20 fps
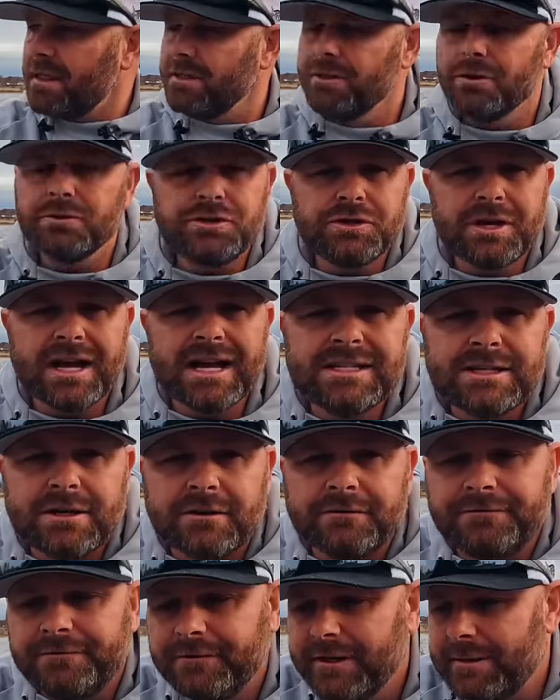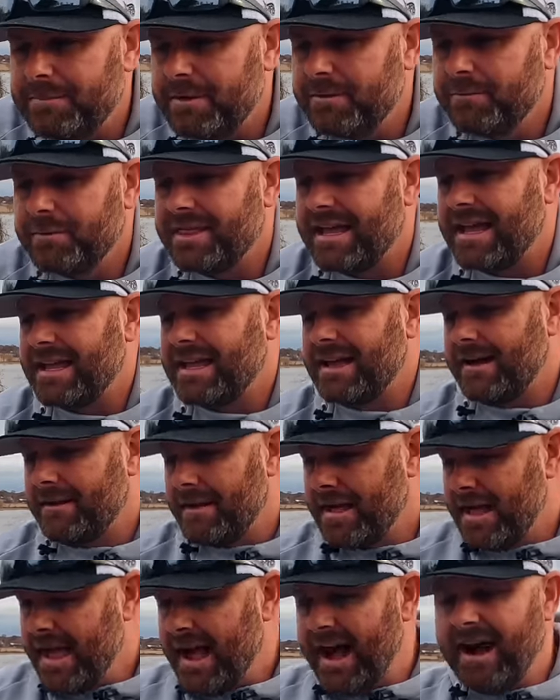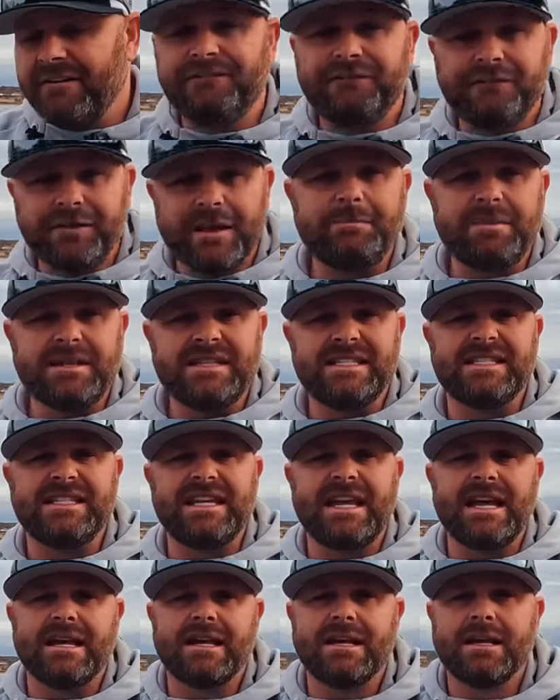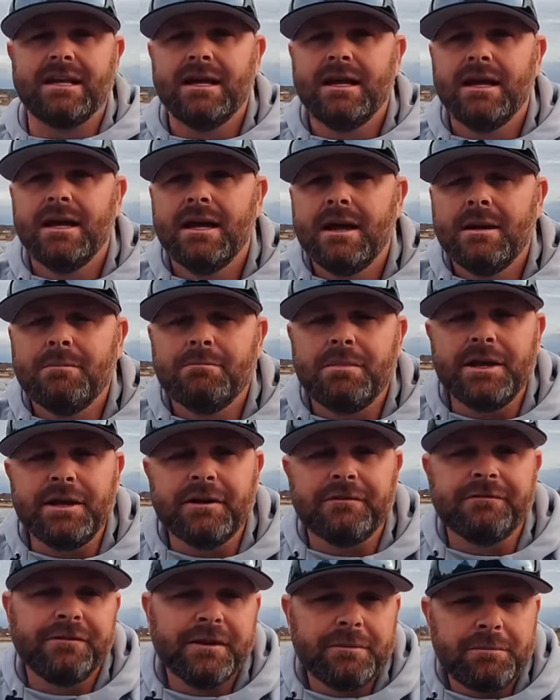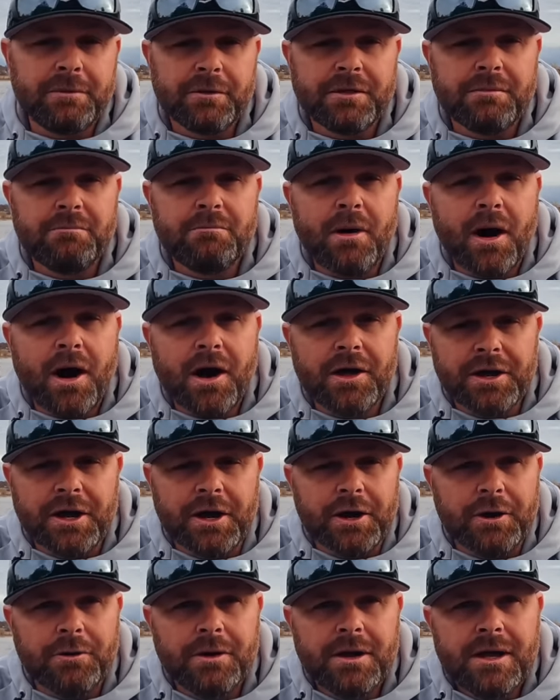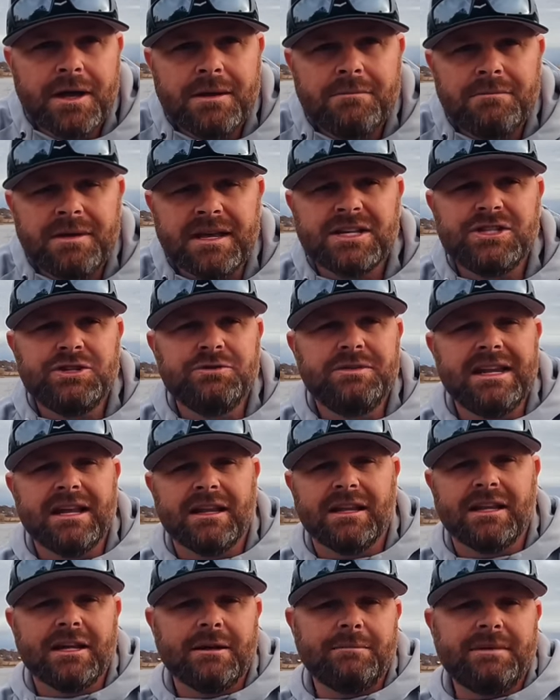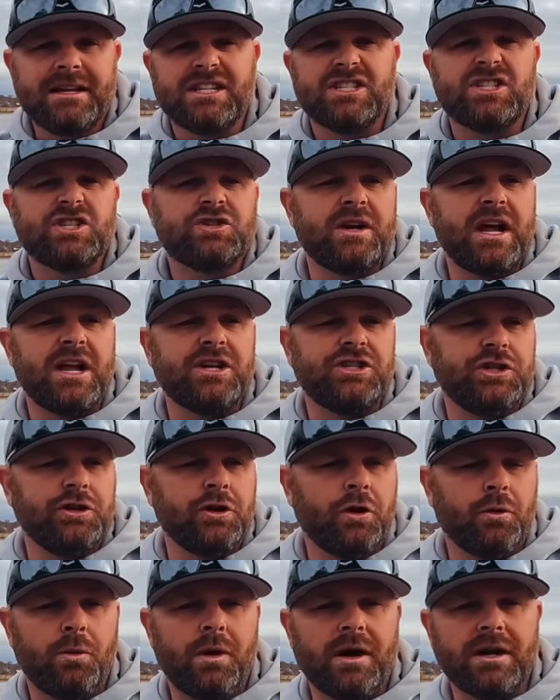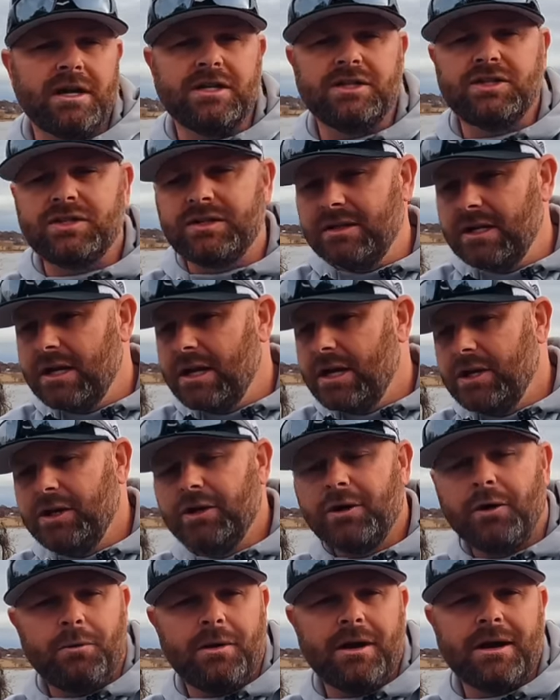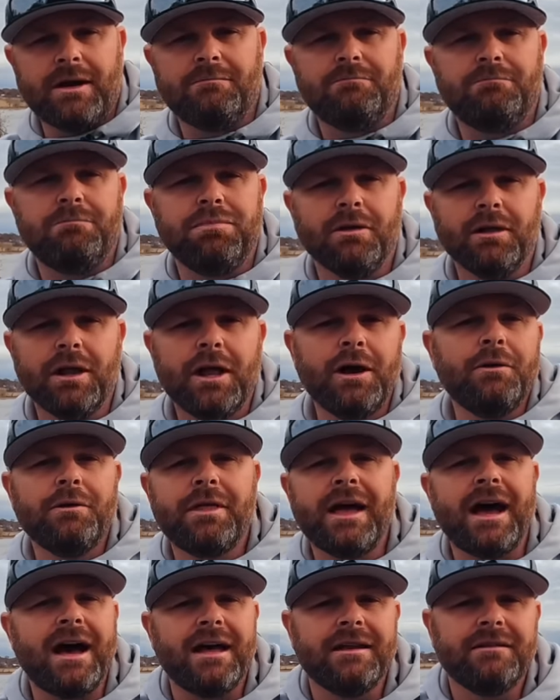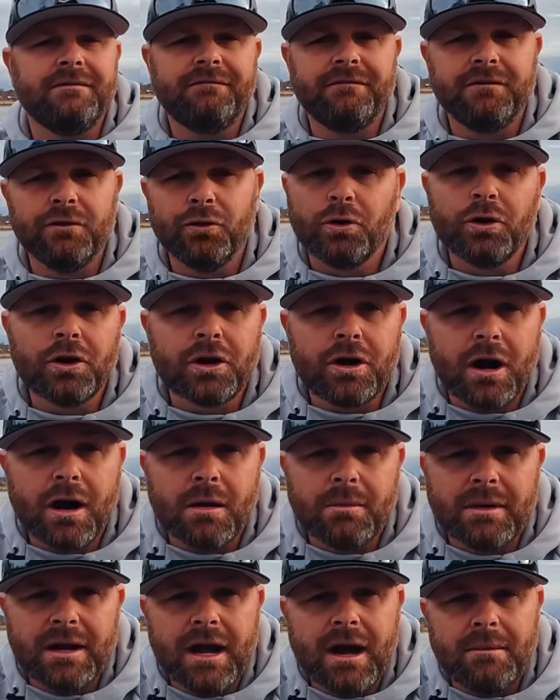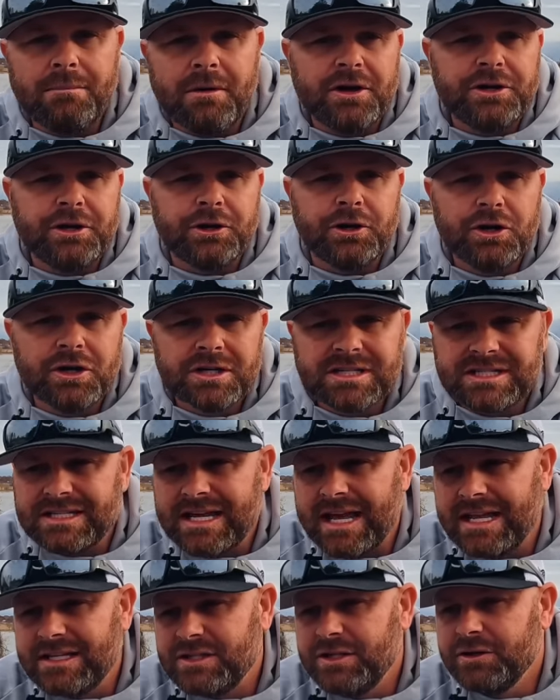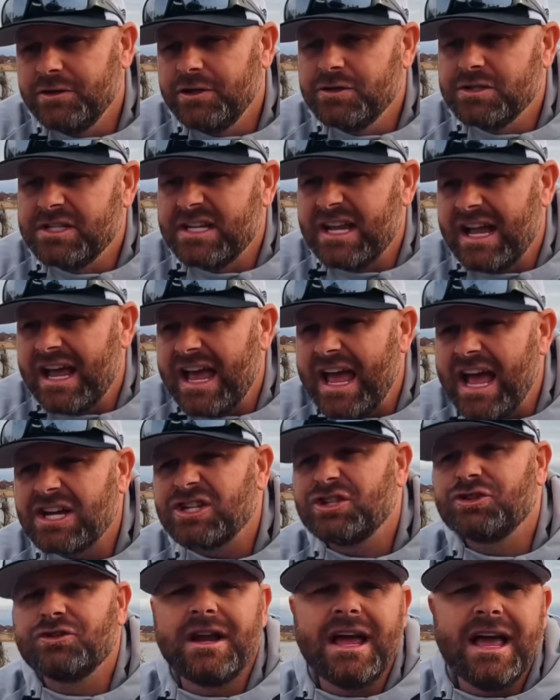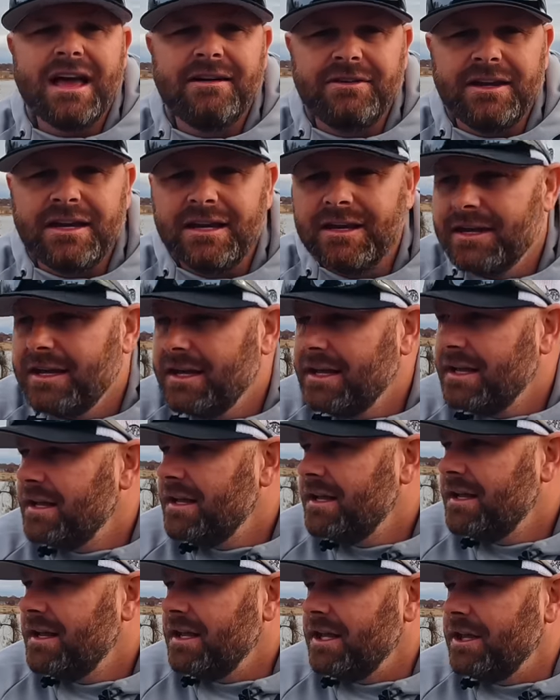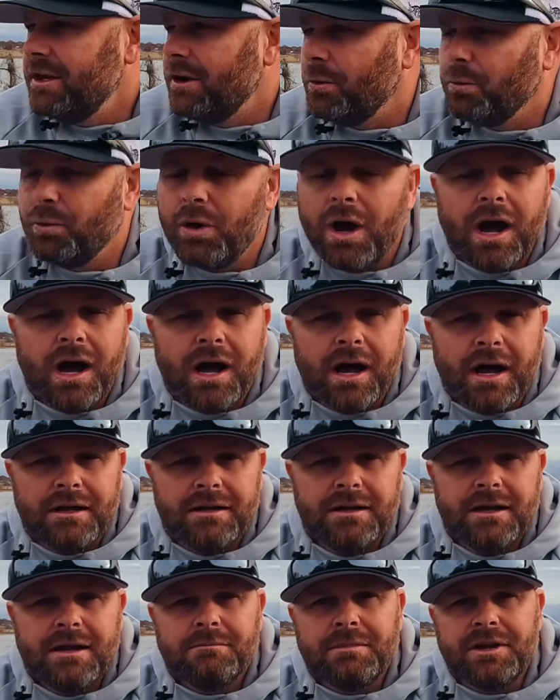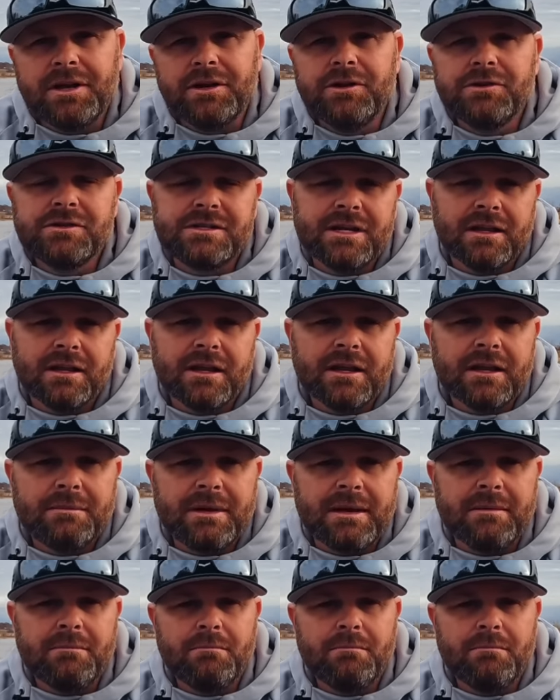those of you guys that are flipping with like a flipping stick, but you're flipping with mono because you need a little bit of stretch. You don't want to blow that fluorocarbon up on your hook sets. You're using an extra heavy, you know, rod, but you're using a little bit